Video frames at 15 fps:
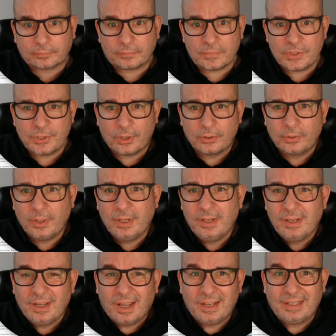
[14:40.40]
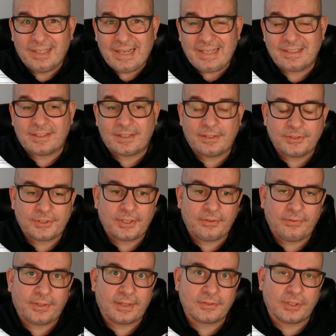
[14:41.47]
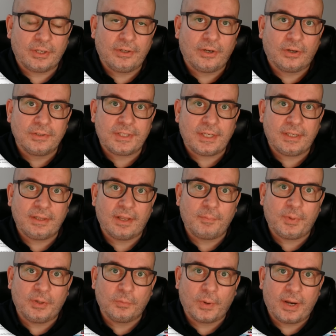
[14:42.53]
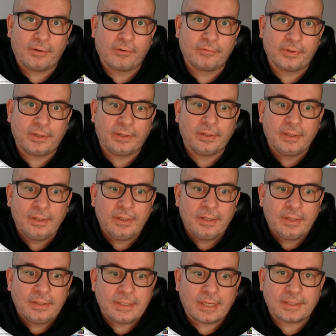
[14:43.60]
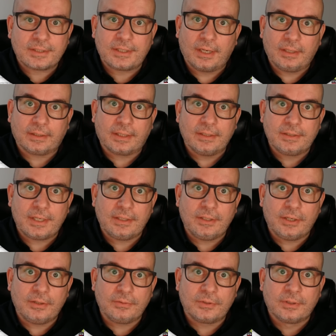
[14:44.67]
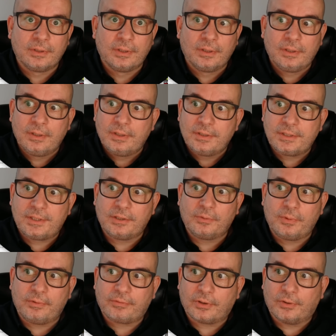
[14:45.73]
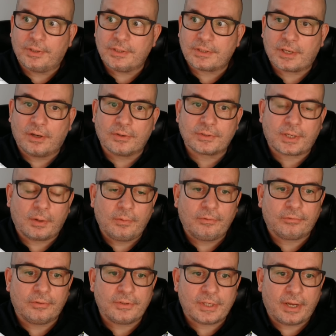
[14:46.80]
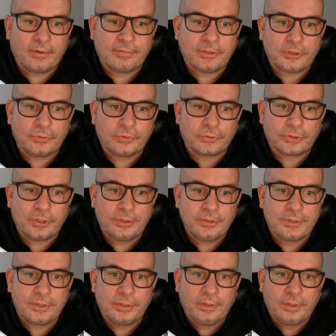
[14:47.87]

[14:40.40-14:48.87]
So at least since 2019 they've been aware of it, yet still it continues. Still we've got these cars going through salvage auctions